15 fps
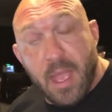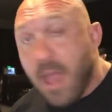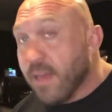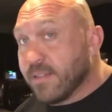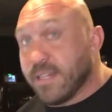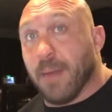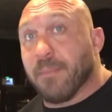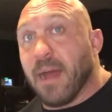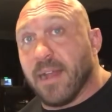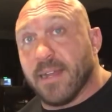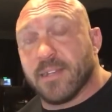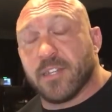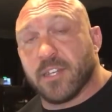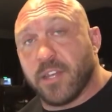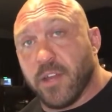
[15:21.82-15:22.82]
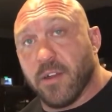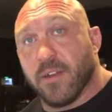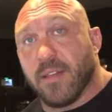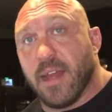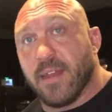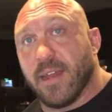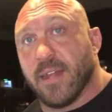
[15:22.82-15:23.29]
See, I'm not insecure
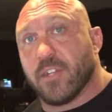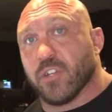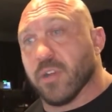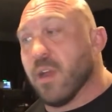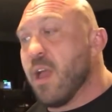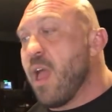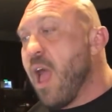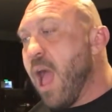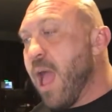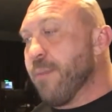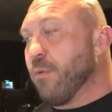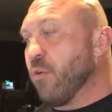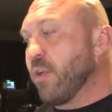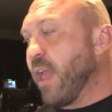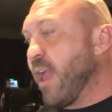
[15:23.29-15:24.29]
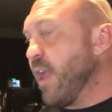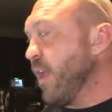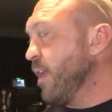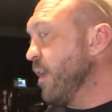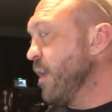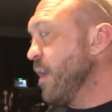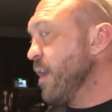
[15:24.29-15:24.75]
in that nature. I'm
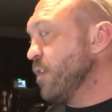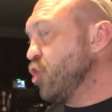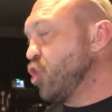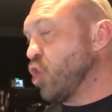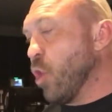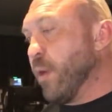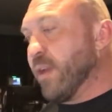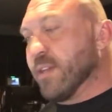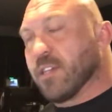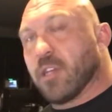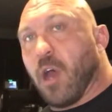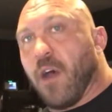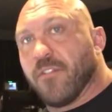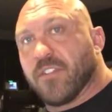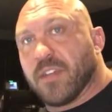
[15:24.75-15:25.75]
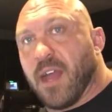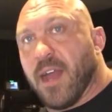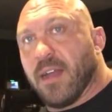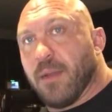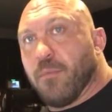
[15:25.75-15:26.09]
okay showing a soft side.